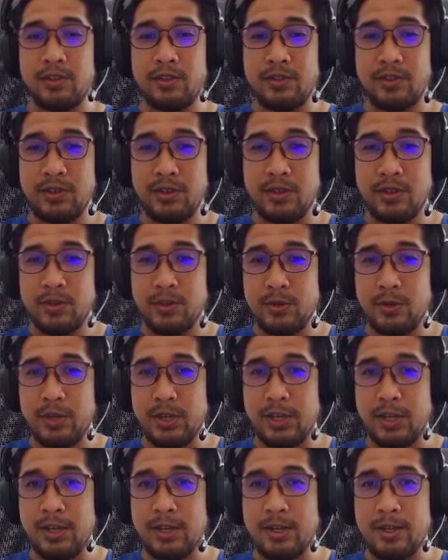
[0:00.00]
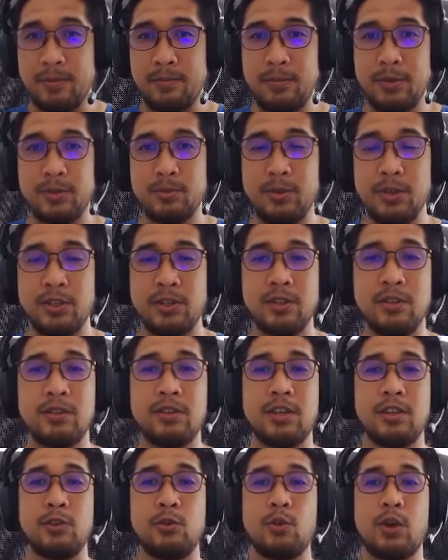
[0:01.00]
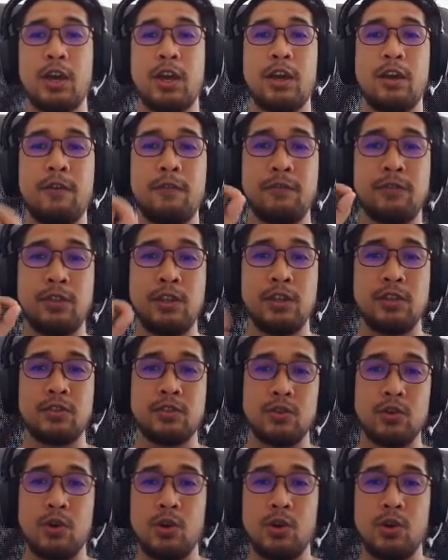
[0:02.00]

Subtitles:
so please make sure that you have ticked